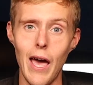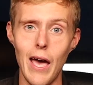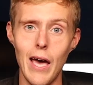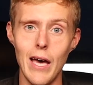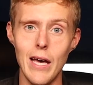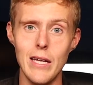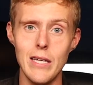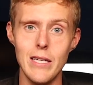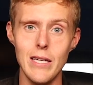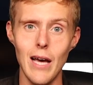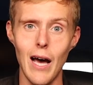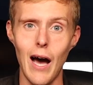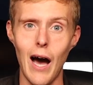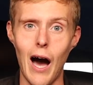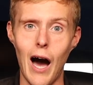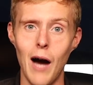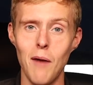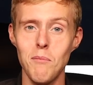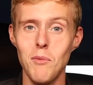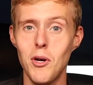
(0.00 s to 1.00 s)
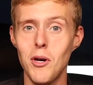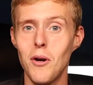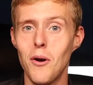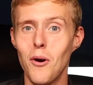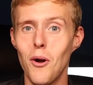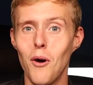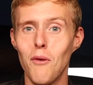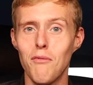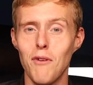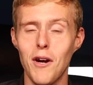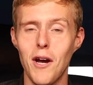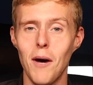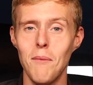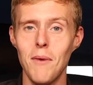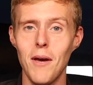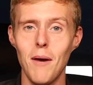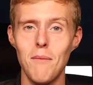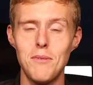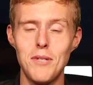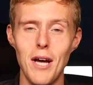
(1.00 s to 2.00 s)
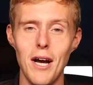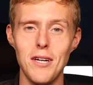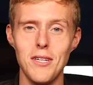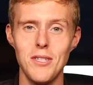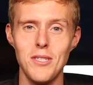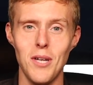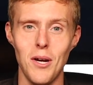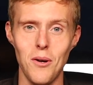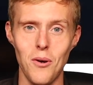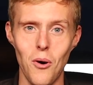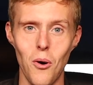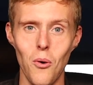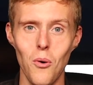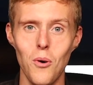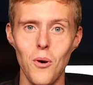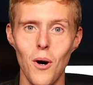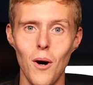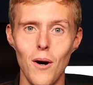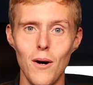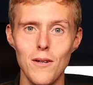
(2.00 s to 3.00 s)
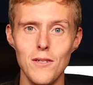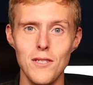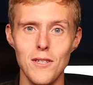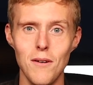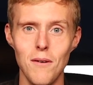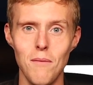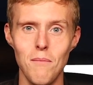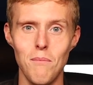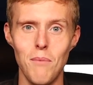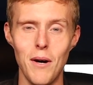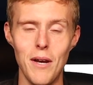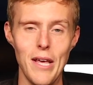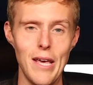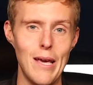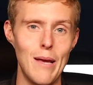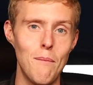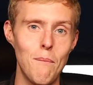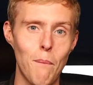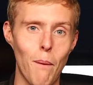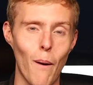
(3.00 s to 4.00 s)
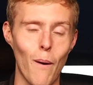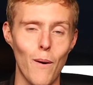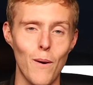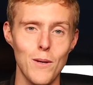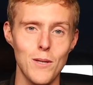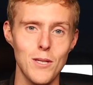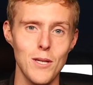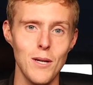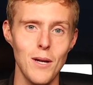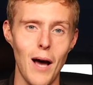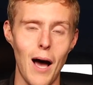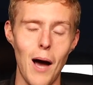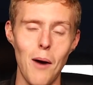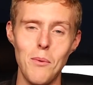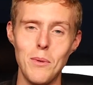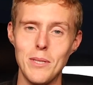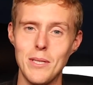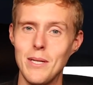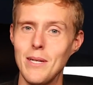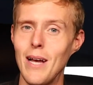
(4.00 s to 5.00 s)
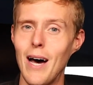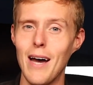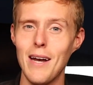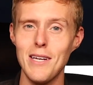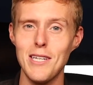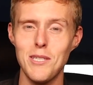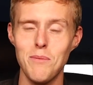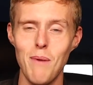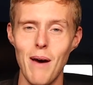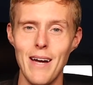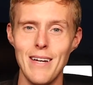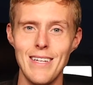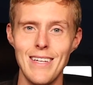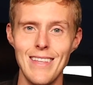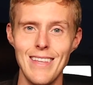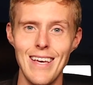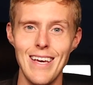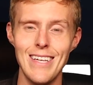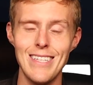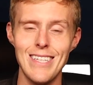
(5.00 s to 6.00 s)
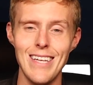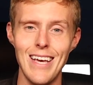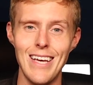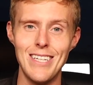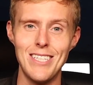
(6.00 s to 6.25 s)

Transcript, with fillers: And I'm good at overcoming objections on cold calls, but in person, I was not expecting this.